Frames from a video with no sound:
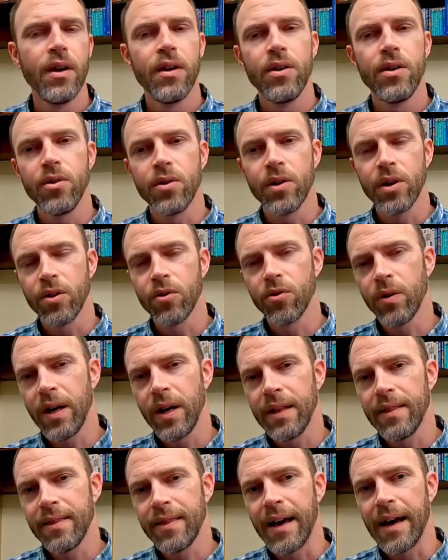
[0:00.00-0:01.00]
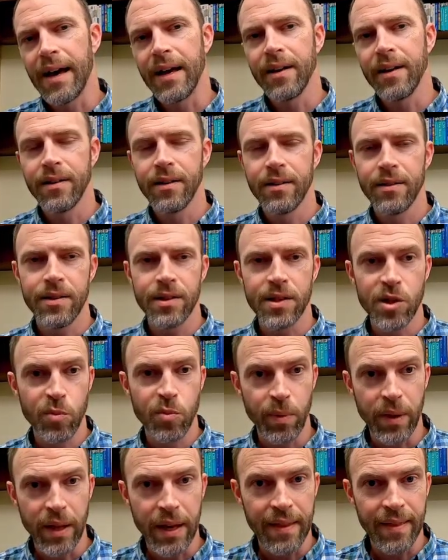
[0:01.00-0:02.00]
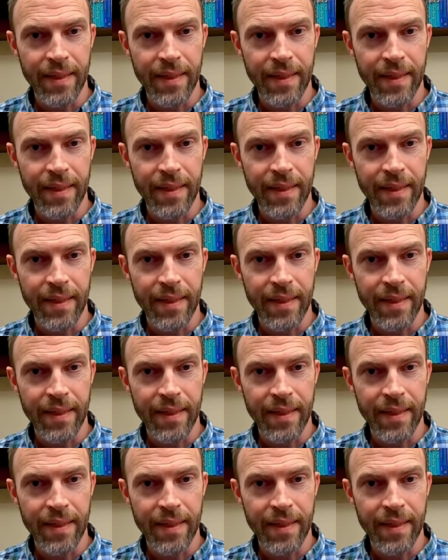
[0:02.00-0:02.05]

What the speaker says: You can create that, display